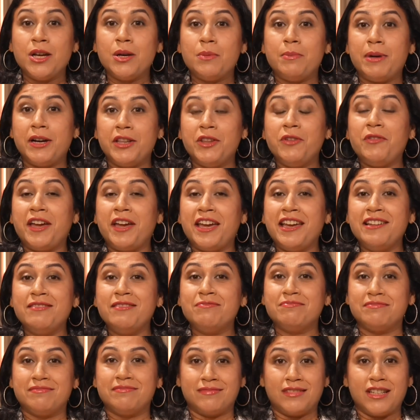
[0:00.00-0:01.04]
By the way,
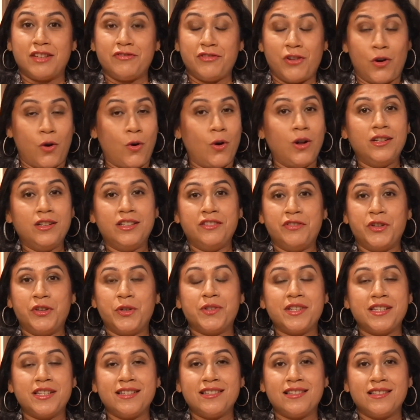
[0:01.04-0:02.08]
for all the
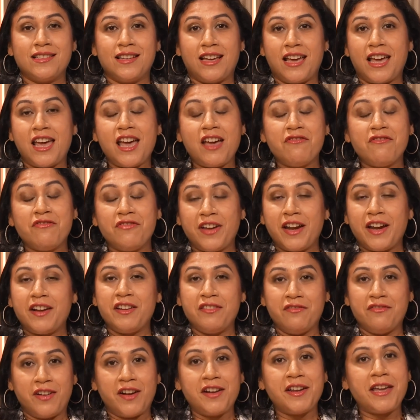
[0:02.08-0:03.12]
viewers, a very,
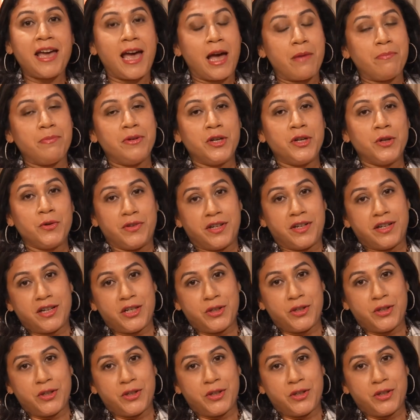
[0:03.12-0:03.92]
very happy new year